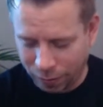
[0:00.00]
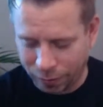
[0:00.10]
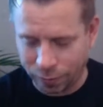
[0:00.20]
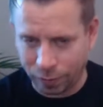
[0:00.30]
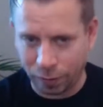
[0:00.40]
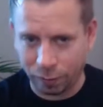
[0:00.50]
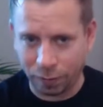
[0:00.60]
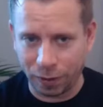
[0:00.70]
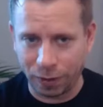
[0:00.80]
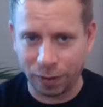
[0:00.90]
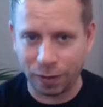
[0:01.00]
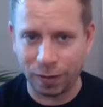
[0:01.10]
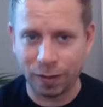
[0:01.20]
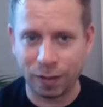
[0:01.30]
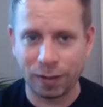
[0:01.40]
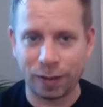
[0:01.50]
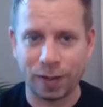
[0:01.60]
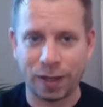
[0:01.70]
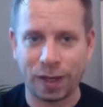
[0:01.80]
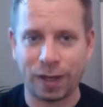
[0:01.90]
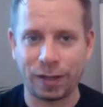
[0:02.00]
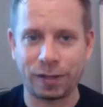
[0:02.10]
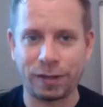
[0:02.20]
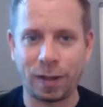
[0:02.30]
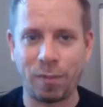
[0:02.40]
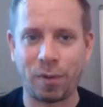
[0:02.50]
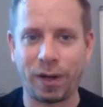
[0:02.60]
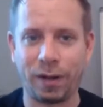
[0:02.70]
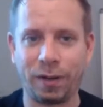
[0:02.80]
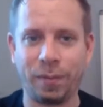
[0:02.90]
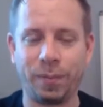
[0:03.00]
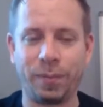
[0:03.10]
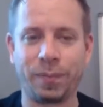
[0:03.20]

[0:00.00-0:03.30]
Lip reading: as you lift the knee and separating them.